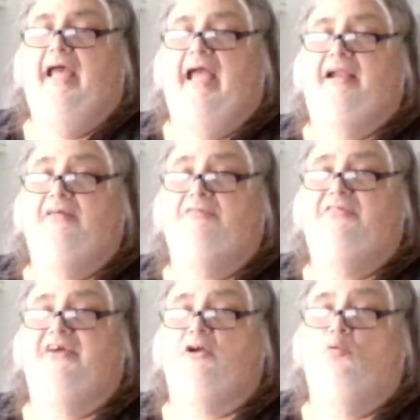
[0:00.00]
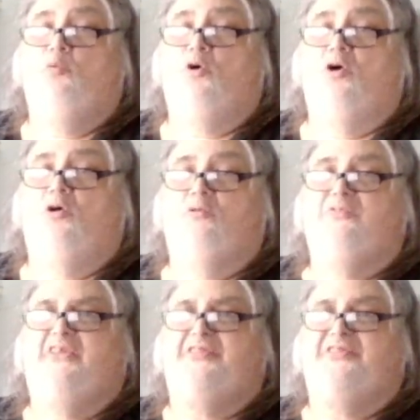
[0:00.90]
And in their
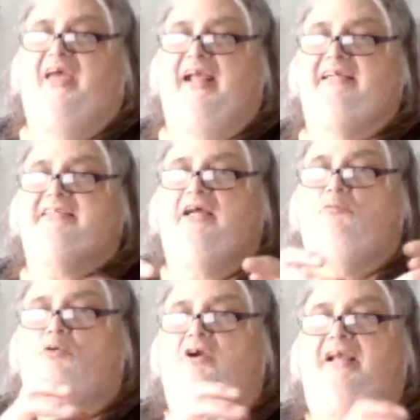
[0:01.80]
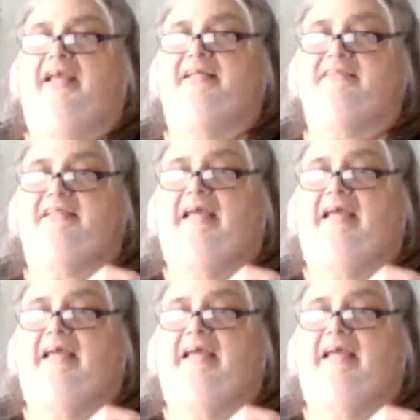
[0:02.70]
world, the things that were against